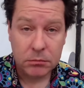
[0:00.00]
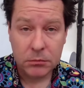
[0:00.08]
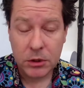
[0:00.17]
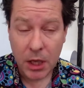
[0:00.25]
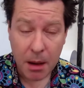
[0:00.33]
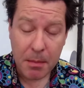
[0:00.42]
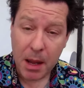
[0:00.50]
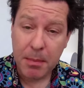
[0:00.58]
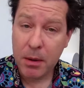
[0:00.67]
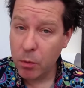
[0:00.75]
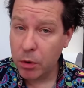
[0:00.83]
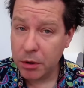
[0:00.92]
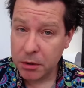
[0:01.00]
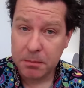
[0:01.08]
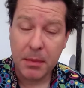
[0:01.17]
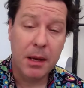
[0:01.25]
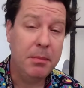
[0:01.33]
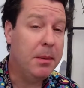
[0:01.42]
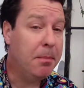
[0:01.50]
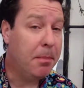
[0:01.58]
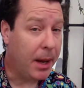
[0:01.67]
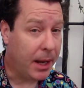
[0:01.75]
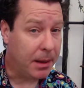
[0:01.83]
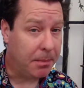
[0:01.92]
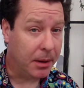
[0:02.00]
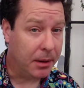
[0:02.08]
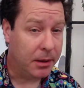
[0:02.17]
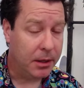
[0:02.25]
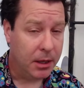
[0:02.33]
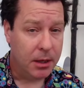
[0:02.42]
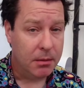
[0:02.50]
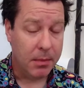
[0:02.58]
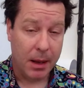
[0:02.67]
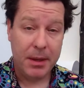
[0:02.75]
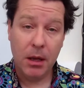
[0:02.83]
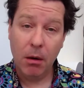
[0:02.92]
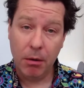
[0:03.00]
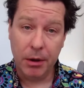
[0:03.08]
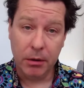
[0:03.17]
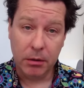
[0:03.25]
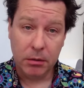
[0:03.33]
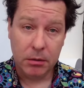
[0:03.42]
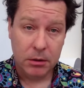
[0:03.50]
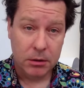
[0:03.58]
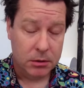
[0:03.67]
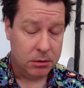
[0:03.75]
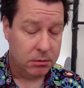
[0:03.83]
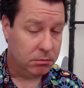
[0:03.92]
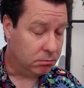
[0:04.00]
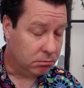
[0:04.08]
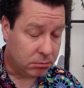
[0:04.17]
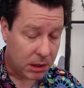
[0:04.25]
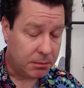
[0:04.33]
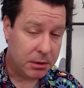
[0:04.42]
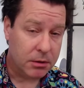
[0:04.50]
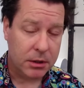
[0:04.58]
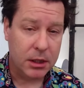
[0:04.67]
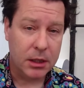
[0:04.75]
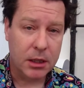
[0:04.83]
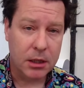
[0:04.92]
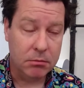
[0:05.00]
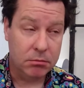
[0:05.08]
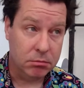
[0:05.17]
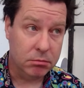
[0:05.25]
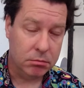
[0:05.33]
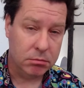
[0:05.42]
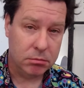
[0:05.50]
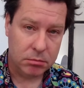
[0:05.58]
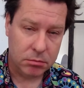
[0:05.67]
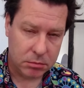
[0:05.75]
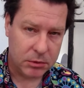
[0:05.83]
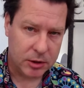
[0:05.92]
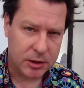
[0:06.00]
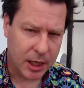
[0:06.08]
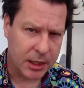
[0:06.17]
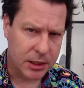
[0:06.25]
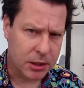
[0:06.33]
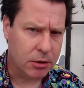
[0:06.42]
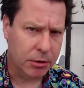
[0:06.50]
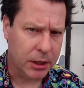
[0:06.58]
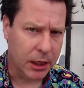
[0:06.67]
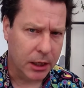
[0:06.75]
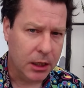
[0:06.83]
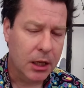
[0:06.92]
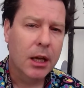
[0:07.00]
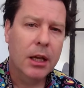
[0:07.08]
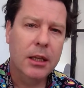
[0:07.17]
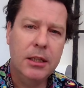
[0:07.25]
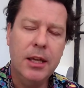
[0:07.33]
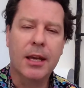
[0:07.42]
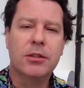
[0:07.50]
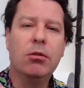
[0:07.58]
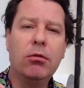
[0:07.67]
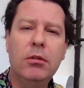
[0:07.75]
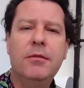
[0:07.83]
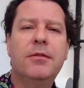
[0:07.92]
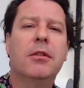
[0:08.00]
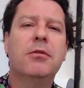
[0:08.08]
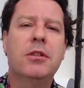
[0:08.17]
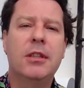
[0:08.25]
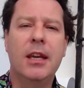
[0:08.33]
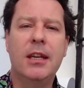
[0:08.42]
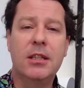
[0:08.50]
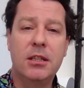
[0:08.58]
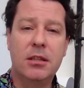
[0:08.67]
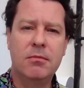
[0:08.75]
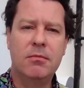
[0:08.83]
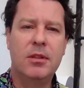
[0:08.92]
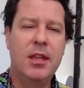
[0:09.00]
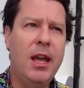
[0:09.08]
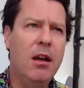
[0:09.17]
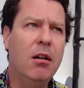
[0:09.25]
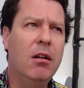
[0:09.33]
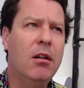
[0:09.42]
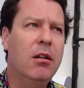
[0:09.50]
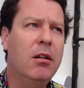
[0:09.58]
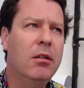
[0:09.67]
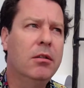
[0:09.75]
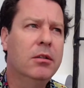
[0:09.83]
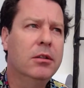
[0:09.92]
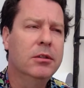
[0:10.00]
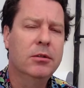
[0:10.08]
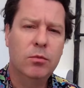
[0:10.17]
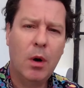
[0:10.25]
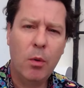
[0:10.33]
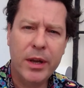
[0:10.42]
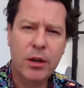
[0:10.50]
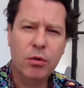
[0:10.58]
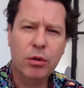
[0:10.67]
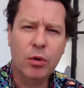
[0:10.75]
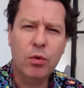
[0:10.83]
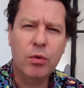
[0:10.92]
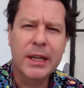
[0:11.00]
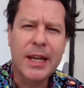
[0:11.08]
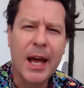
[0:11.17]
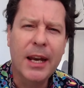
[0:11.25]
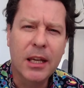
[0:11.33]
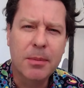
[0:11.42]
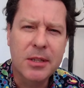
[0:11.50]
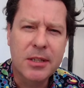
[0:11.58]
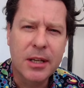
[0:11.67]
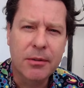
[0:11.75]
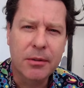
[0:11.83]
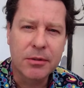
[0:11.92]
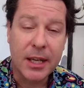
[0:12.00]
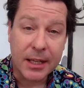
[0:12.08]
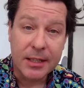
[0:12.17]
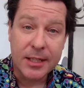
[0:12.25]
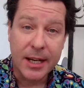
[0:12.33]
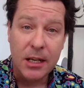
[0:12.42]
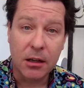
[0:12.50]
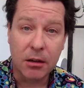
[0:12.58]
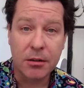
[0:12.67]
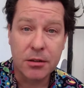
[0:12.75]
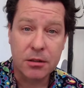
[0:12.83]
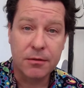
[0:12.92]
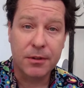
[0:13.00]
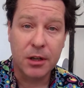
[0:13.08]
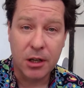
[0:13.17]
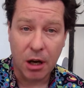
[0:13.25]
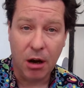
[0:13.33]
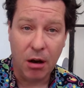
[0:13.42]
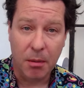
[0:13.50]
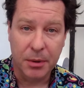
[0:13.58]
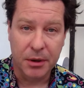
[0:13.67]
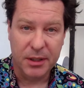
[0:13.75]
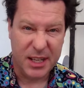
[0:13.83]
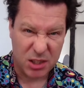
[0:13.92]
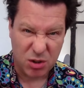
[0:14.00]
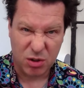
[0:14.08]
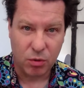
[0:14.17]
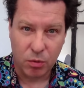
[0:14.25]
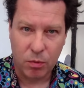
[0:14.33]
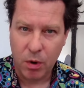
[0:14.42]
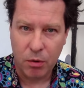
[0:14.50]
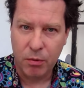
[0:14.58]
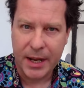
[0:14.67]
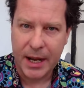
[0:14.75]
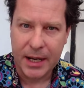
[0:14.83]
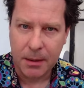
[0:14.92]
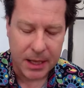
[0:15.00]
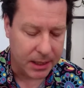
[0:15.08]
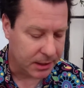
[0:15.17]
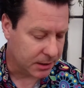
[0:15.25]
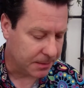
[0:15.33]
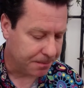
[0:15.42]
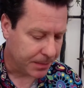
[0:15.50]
Yeah, maybe wood, maybe paper, maybe oil, maybe you're thinking Daddy's cooking. Yes, all of those things, they are what we call organic materials. They contain lots of carbon. That's just what organic means.